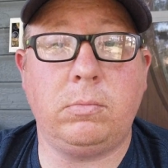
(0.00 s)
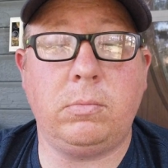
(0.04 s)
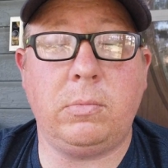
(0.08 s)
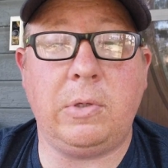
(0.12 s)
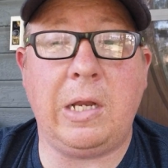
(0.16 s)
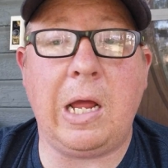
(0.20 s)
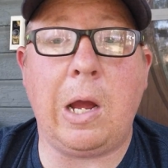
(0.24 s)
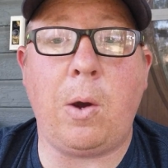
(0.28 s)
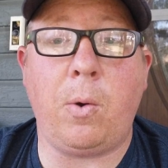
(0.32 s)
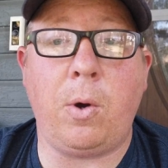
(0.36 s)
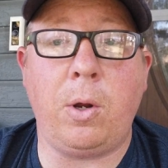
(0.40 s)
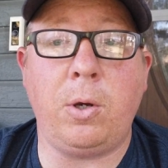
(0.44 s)

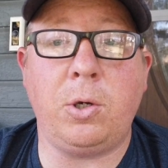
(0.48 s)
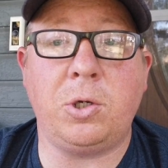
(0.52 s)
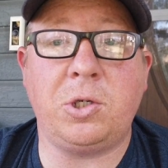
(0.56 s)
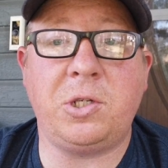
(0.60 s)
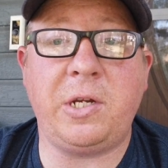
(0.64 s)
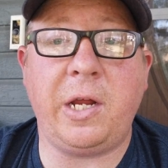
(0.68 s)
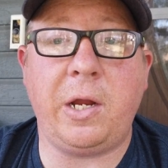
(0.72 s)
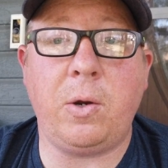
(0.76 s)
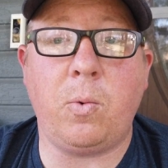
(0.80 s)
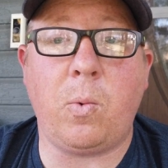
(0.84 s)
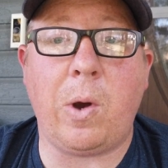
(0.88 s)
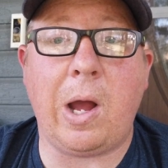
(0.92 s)
Now I
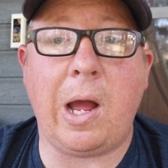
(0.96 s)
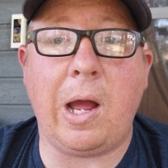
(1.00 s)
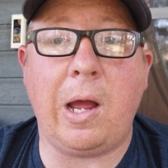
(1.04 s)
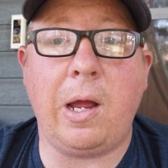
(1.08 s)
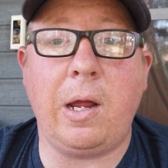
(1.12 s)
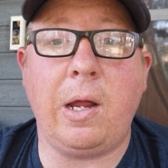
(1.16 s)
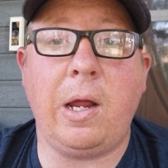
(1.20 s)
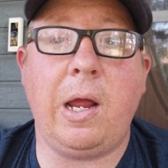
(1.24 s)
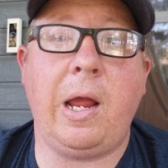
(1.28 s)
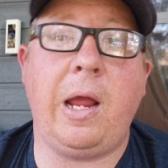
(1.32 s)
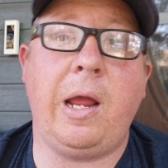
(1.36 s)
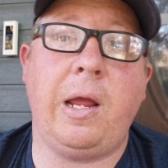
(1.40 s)
understand
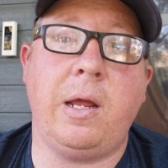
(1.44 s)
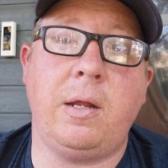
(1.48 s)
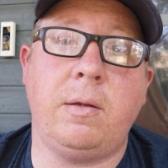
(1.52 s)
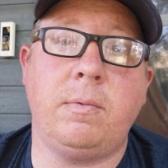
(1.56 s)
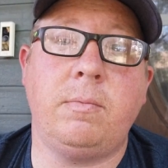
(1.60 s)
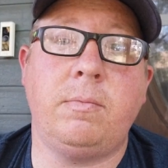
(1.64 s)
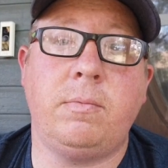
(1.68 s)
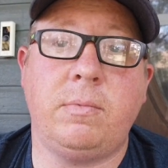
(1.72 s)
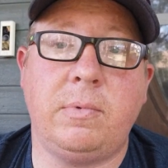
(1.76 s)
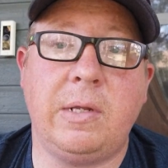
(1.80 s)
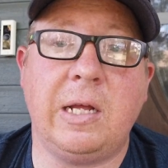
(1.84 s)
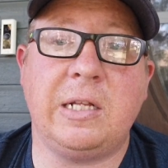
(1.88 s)
why,
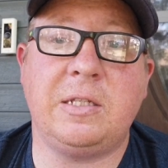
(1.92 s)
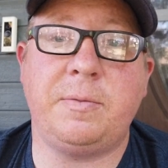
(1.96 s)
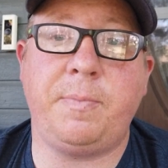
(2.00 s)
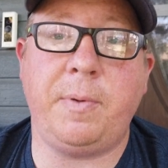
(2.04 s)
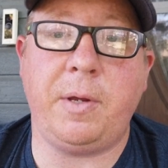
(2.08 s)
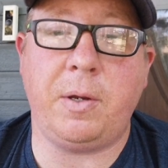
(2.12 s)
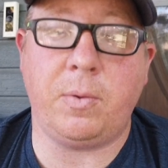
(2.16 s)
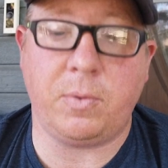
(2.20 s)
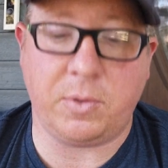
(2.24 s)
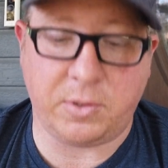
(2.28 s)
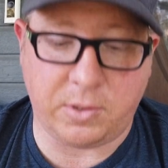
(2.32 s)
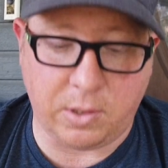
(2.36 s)
and that's
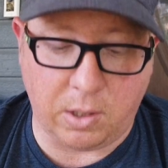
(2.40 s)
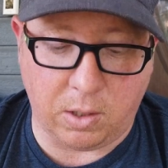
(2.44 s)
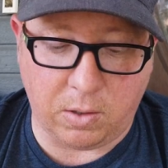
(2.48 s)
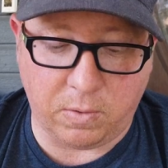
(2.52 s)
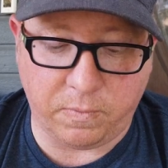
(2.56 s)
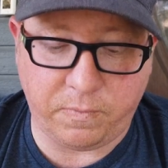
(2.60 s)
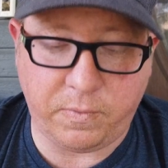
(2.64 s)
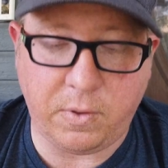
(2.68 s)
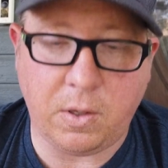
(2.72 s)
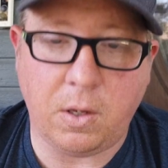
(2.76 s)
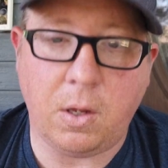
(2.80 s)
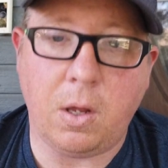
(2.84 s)
being
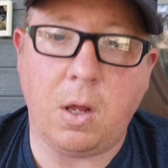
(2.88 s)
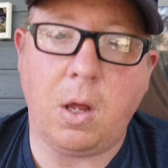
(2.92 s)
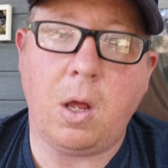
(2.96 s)
resolved.